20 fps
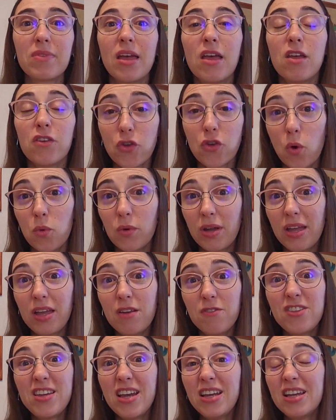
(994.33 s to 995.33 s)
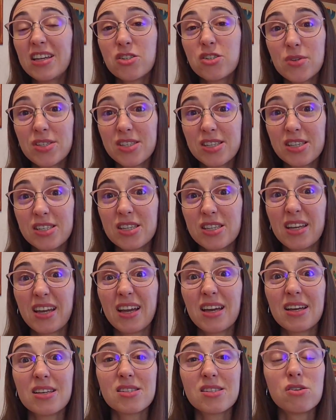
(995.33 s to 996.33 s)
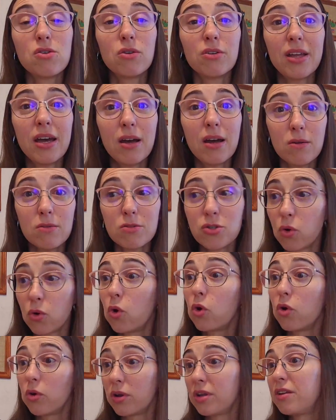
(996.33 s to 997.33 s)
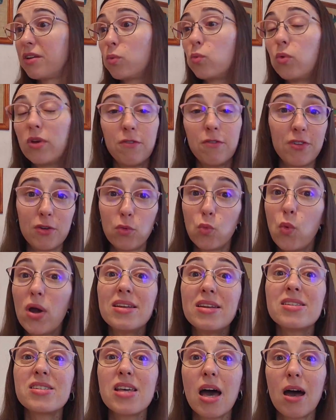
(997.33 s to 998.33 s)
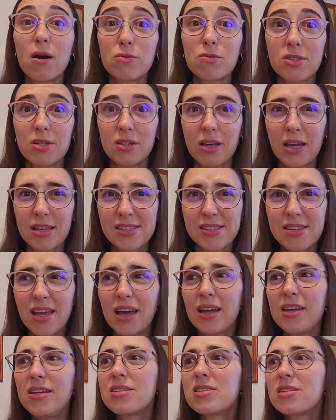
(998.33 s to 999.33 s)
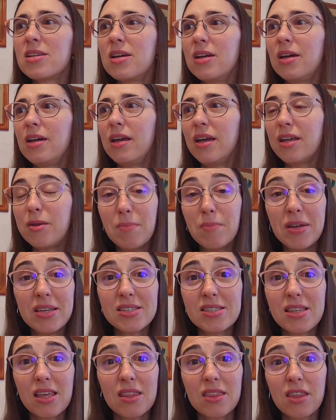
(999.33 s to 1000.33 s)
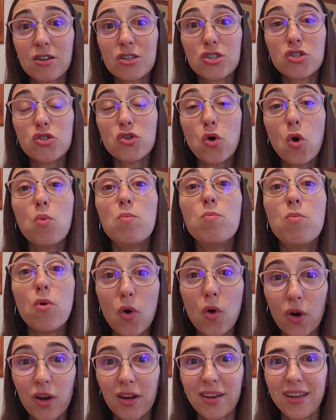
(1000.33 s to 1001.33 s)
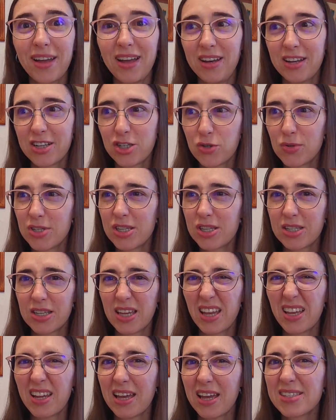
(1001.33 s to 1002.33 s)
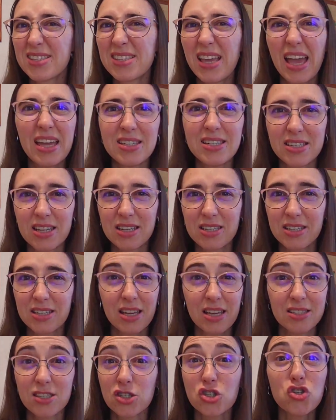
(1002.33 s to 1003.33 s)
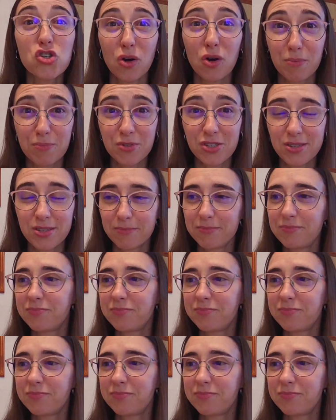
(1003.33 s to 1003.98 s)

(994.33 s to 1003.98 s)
So if the electricity has gone out or if it went out last night, it means that there's no more electricity. It has ended, it has stopped.